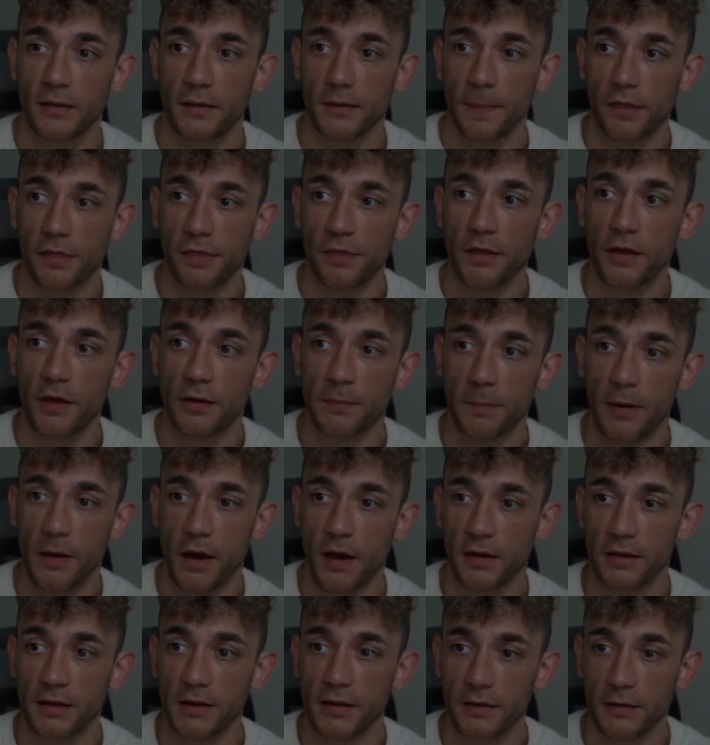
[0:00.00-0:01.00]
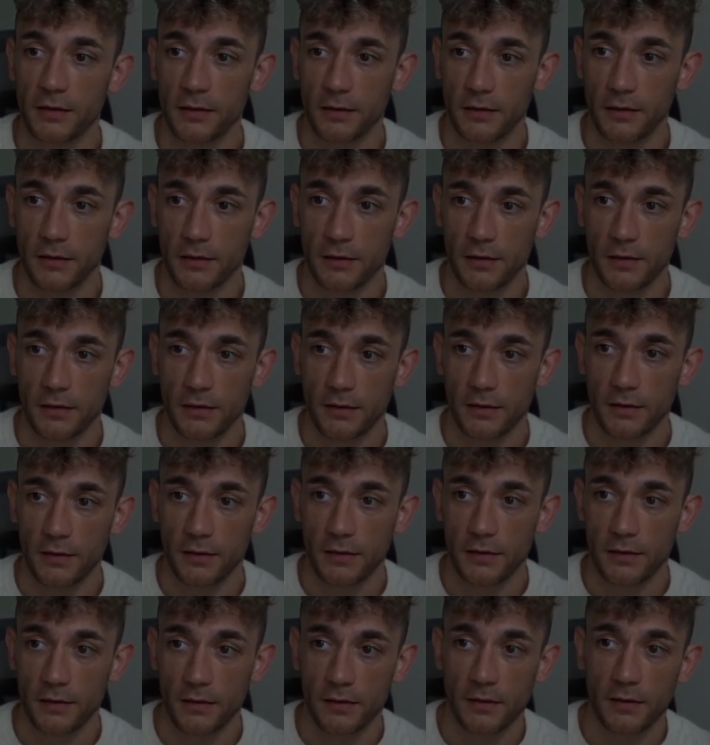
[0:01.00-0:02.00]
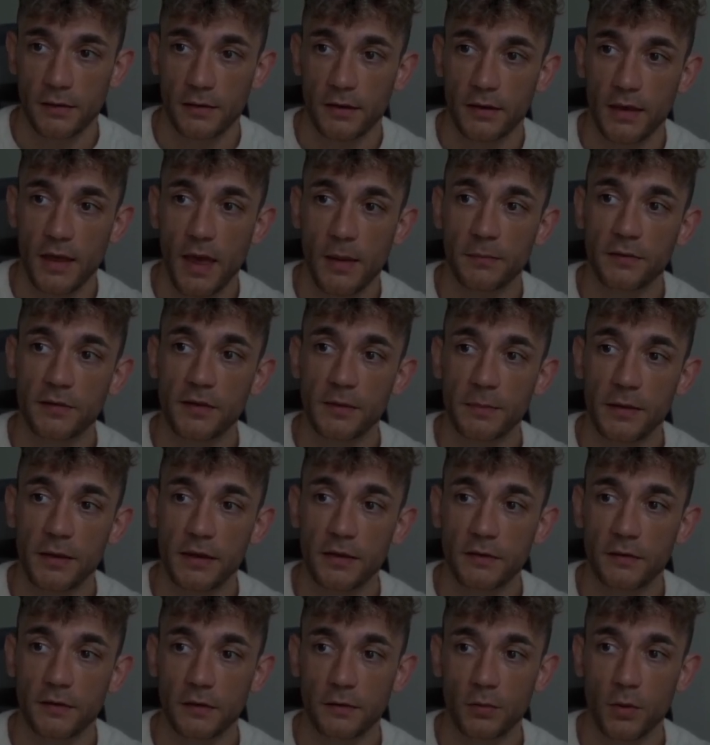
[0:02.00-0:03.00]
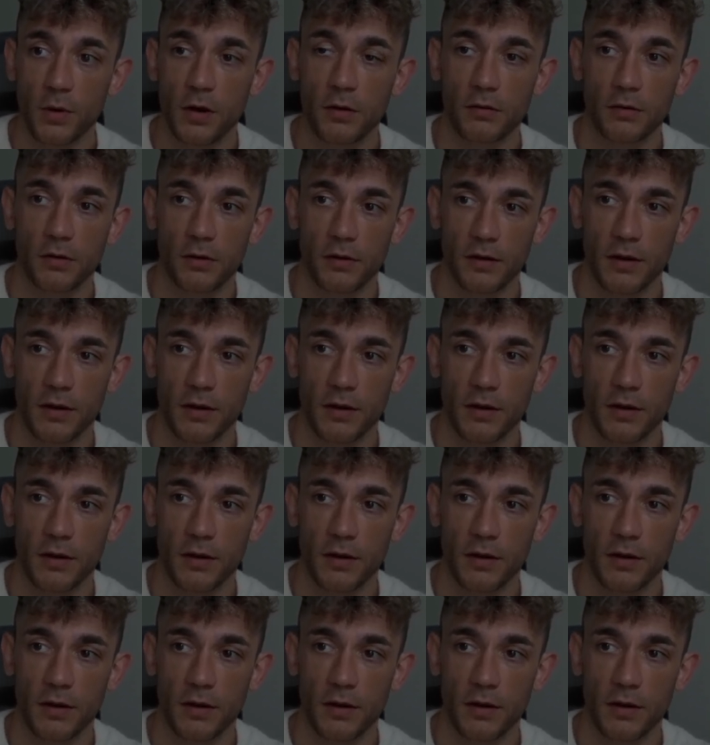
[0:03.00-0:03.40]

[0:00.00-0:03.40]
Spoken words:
third-party MCPs as well.